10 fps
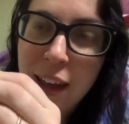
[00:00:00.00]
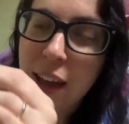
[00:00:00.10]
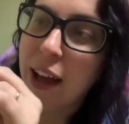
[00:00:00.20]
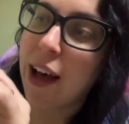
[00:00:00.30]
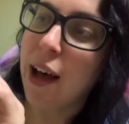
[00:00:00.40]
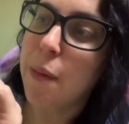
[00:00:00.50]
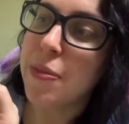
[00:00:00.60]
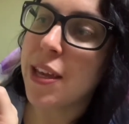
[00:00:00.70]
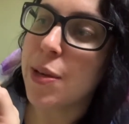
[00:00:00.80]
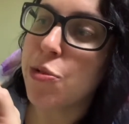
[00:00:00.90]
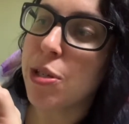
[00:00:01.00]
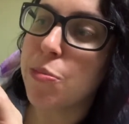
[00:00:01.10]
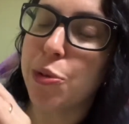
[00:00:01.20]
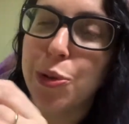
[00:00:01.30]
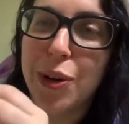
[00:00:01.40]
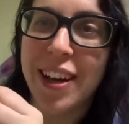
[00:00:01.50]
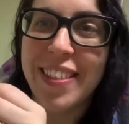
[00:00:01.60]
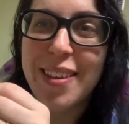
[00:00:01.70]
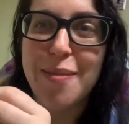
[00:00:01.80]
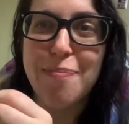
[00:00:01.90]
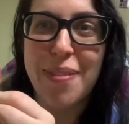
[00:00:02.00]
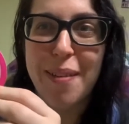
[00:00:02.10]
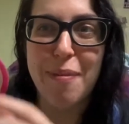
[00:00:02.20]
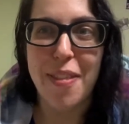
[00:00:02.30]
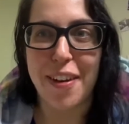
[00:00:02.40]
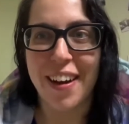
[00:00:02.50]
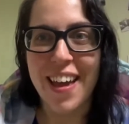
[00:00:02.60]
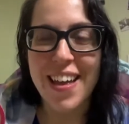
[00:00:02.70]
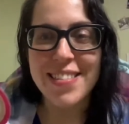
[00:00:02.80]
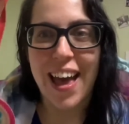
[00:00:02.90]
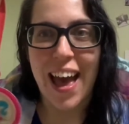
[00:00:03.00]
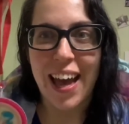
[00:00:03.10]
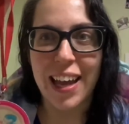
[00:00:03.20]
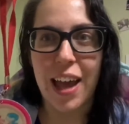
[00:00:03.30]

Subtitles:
the Imshinbu, the mother tag,